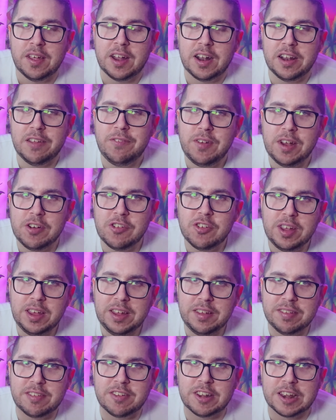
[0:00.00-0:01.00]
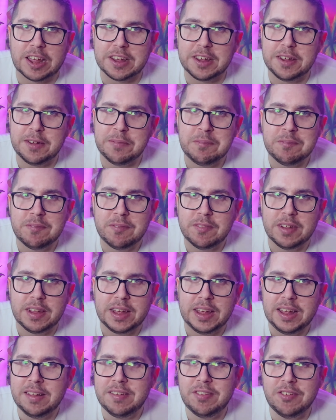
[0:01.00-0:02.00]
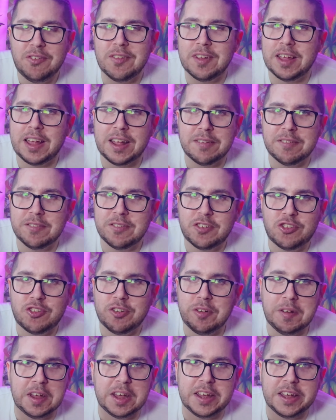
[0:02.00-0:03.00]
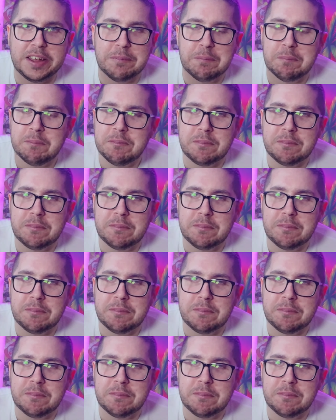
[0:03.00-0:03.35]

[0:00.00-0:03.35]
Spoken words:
And if you actually eat steak, it's not that stringy.